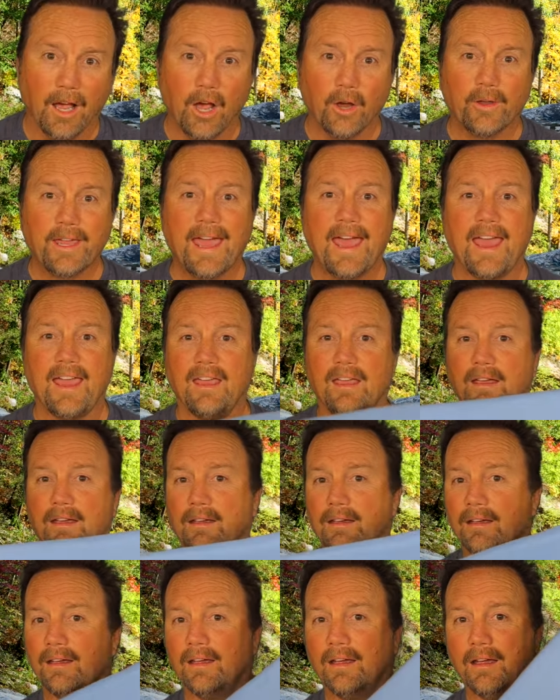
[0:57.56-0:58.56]
Okay,
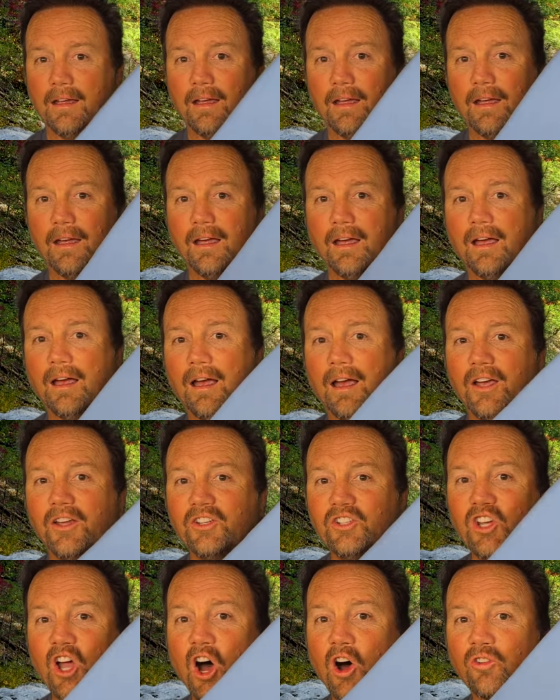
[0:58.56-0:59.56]

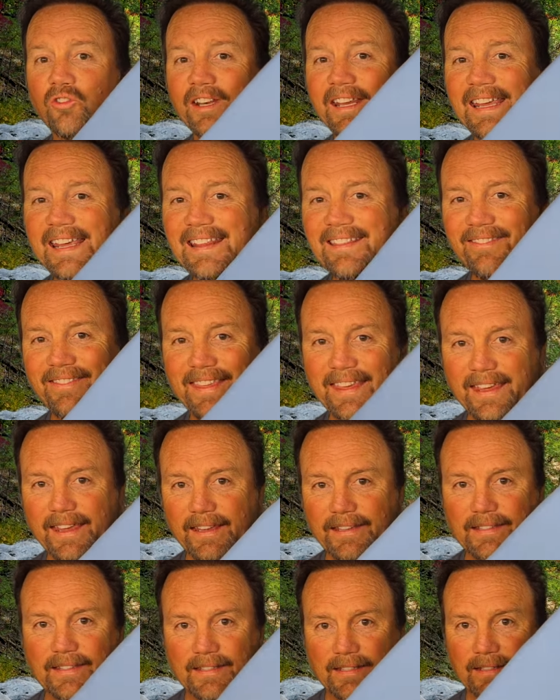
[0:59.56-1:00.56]
y'all need
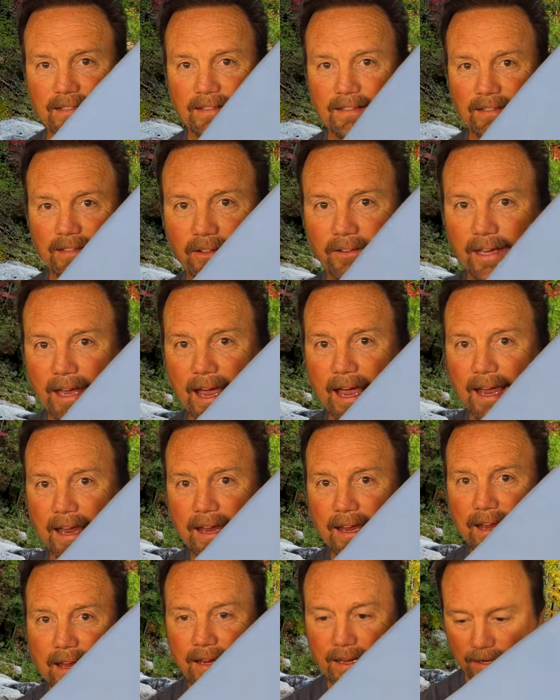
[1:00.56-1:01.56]
this,
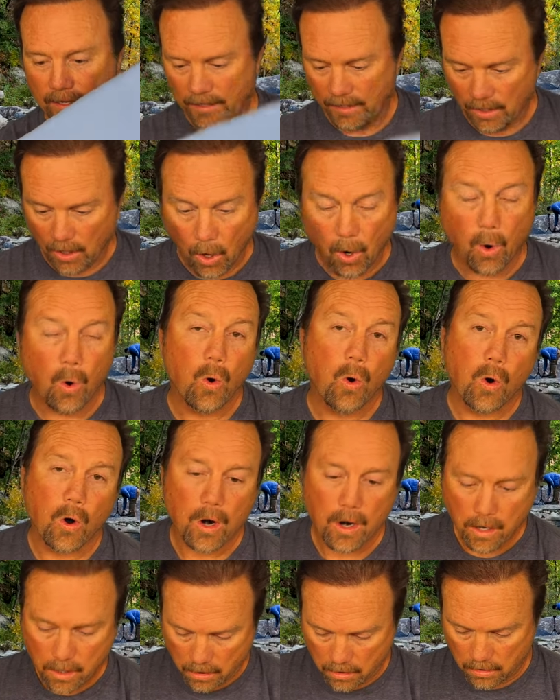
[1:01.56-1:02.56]
okay?
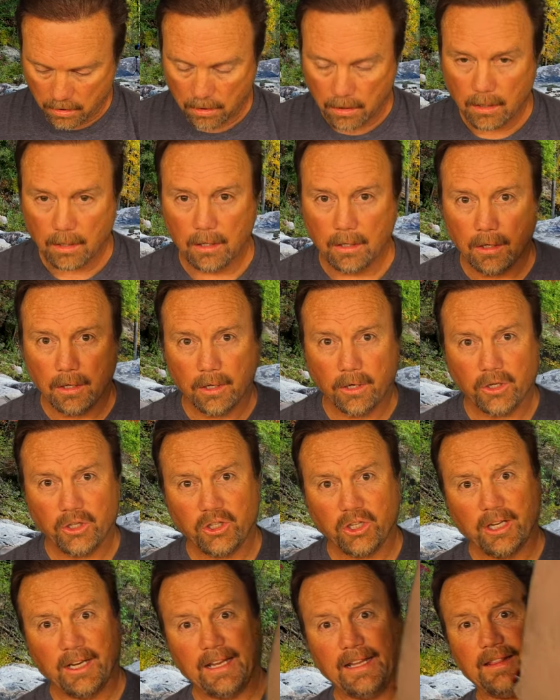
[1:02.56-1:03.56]
Or
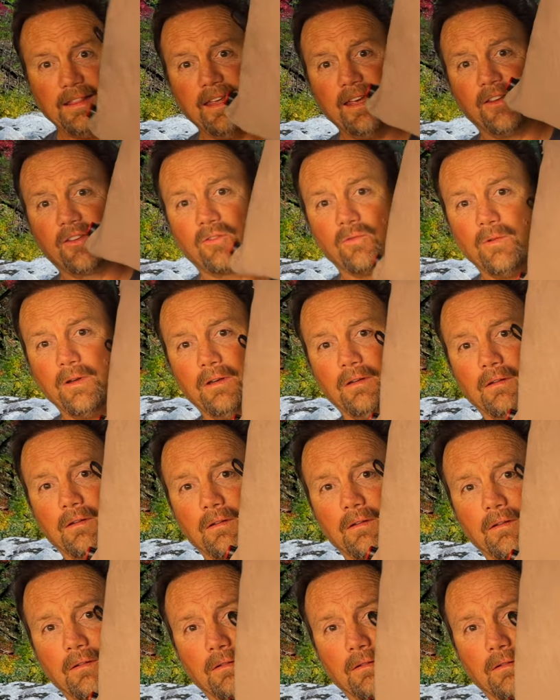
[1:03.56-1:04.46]
you need this one.